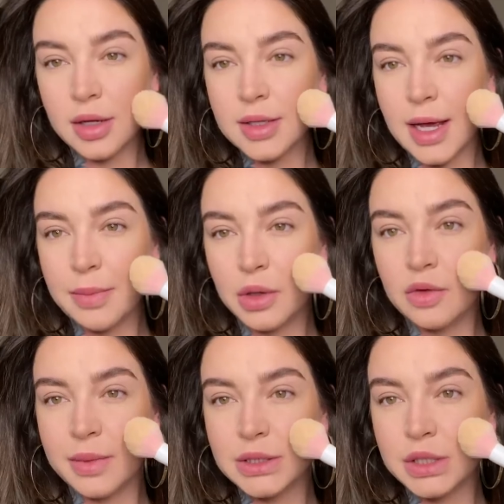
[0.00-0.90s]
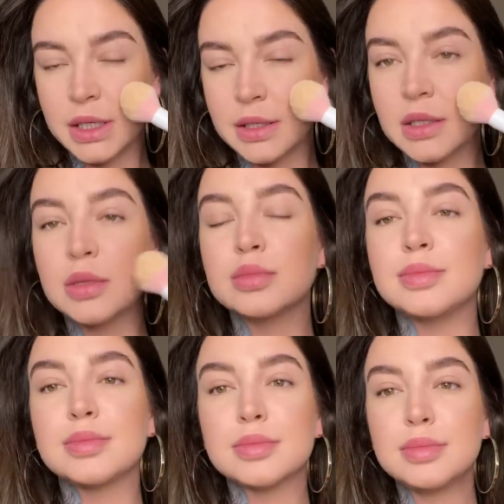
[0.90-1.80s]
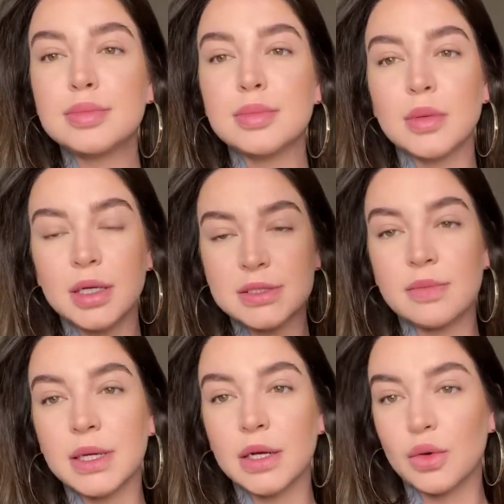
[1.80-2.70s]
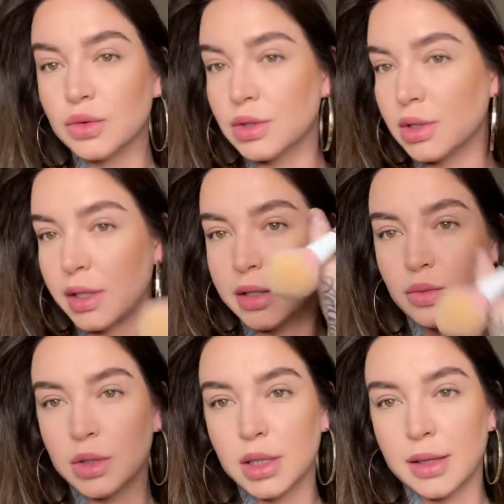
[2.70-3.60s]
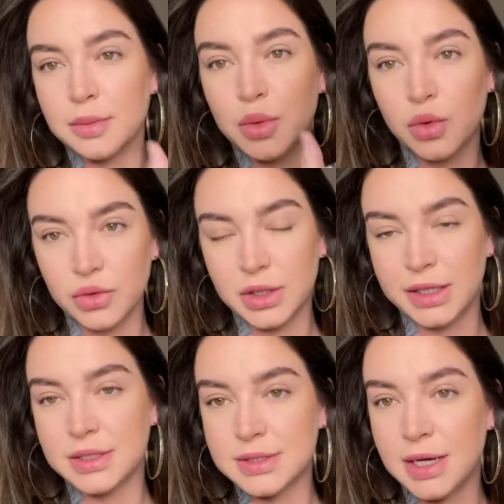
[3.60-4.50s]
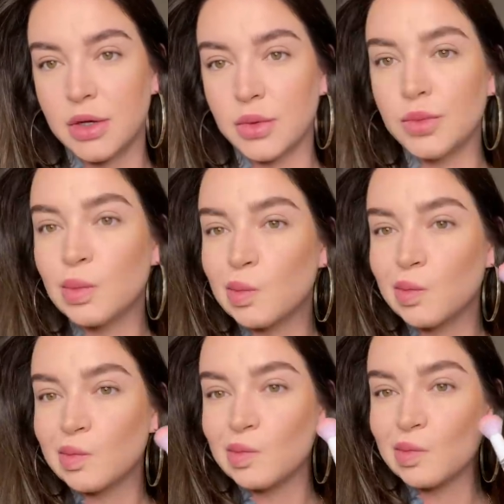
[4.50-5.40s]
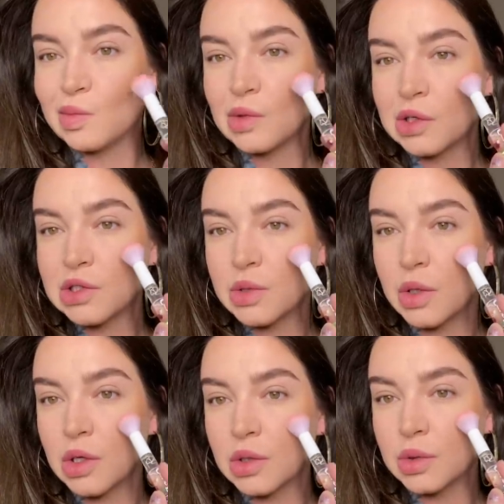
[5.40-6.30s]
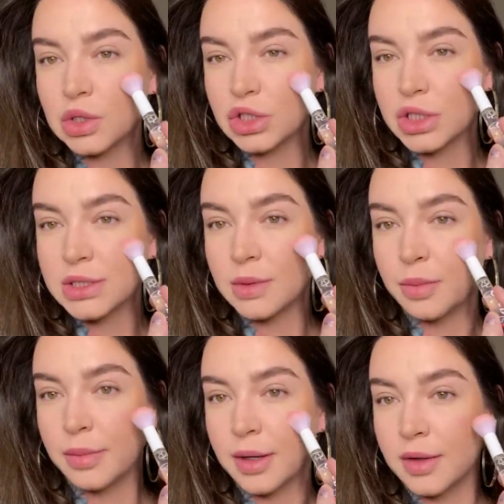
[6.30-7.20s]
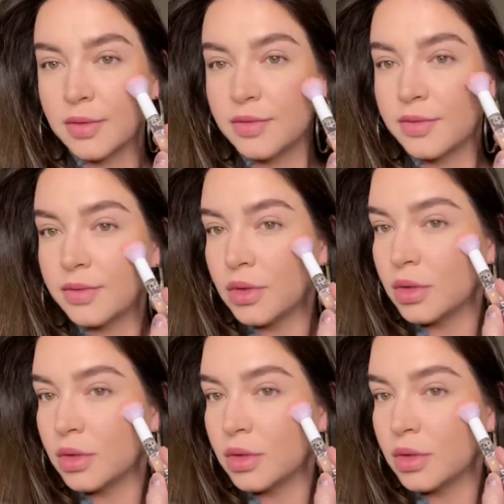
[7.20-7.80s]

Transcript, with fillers: on the apple of my cheek, because I'm getting older. I don't want to like pull things down. So I'll go just above